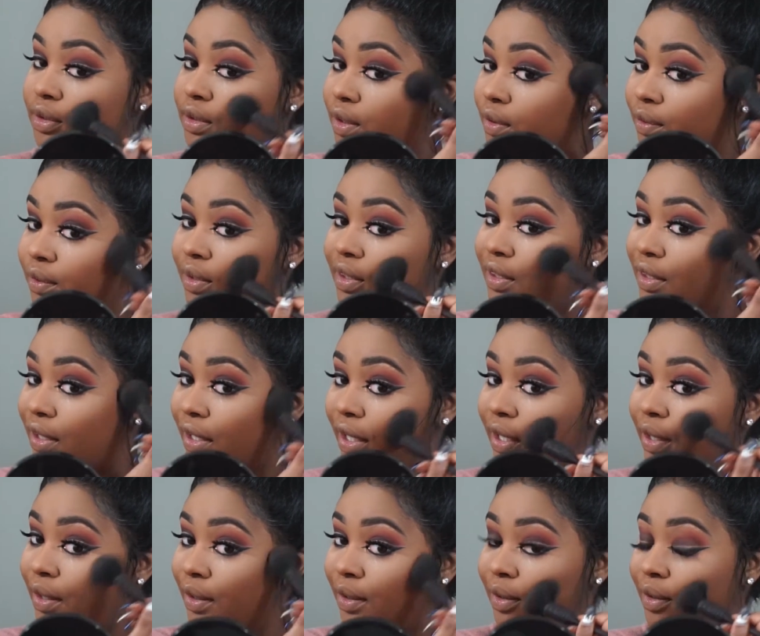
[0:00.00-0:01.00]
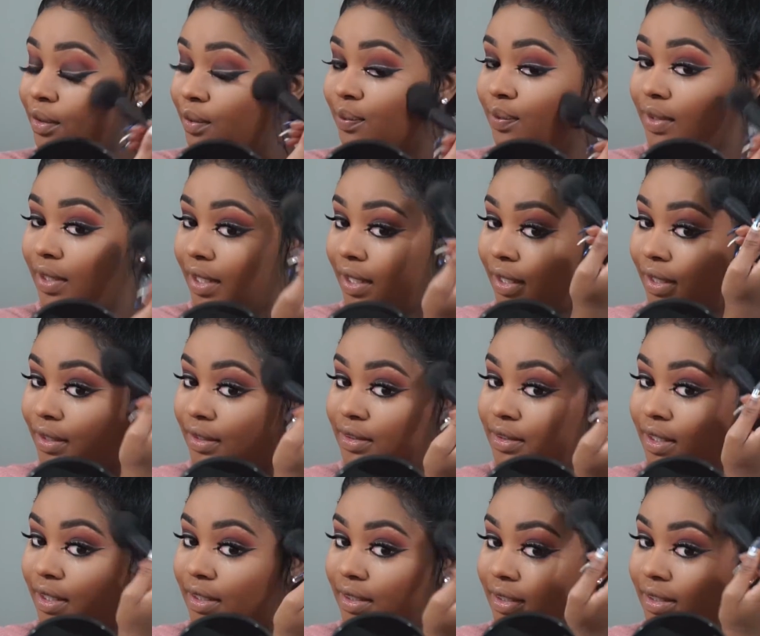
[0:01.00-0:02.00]
so glam. Yes,
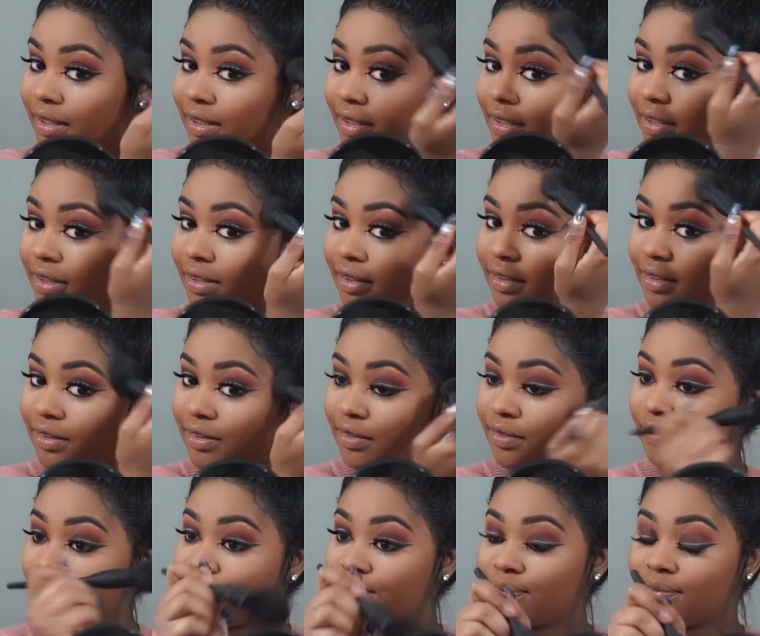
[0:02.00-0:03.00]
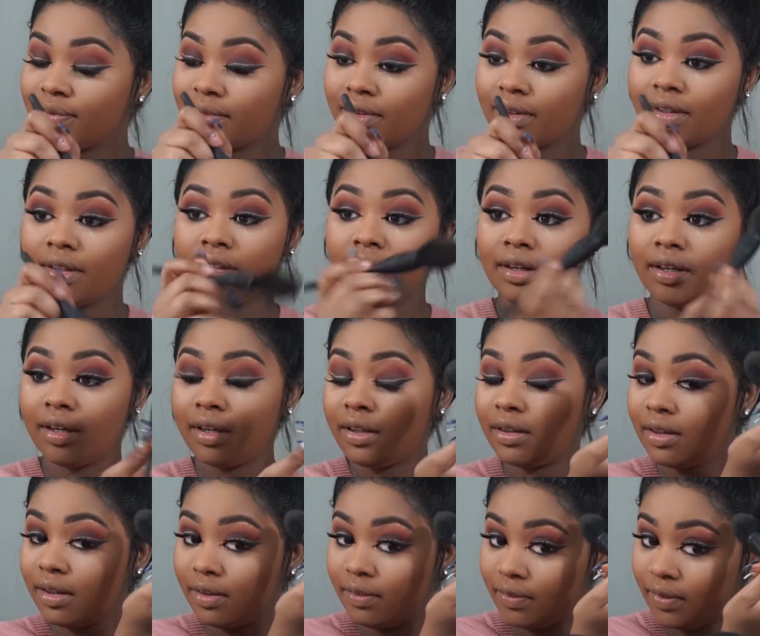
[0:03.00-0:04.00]
honey. I
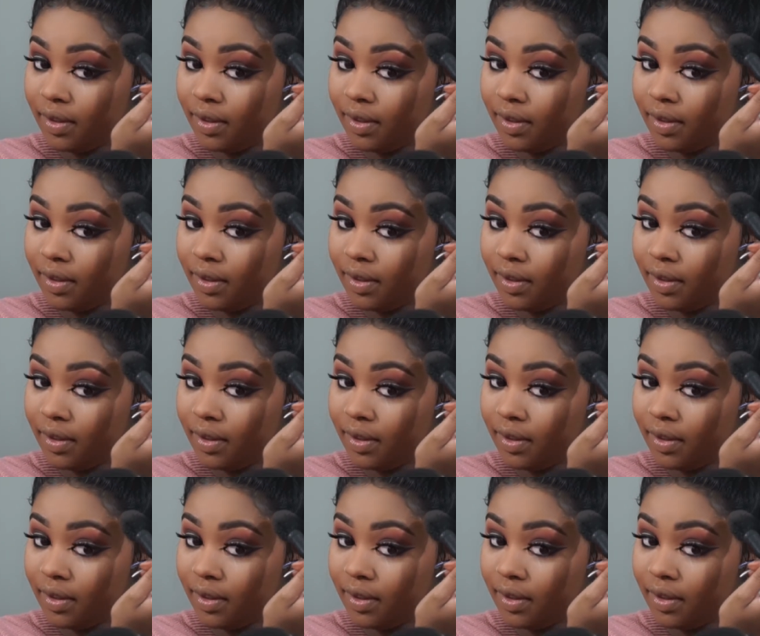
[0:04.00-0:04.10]
love